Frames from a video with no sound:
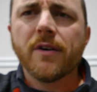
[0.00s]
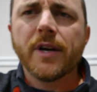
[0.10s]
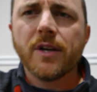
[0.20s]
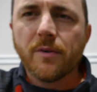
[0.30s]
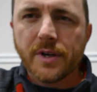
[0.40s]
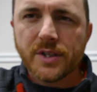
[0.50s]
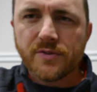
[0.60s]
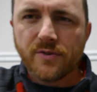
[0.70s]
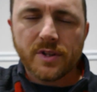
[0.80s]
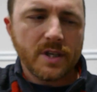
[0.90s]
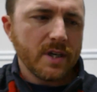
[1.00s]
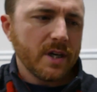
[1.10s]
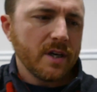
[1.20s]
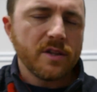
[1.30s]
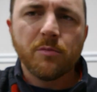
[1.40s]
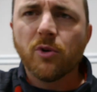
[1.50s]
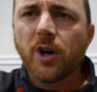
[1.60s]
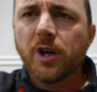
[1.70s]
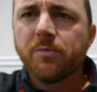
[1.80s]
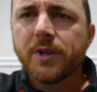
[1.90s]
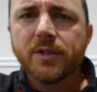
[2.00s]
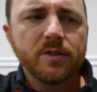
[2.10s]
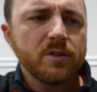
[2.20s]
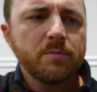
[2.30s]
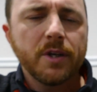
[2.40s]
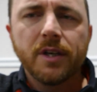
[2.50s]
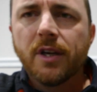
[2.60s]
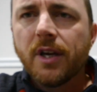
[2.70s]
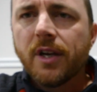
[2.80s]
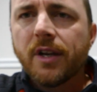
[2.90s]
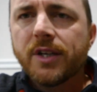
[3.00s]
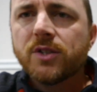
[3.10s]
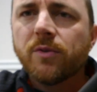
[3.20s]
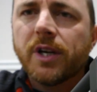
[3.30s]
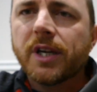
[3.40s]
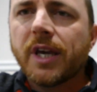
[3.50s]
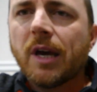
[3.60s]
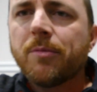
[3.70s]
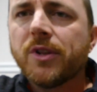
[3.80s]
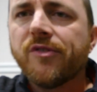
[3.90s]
I know it is for the Marauder pistols, but nice threaded cap, and the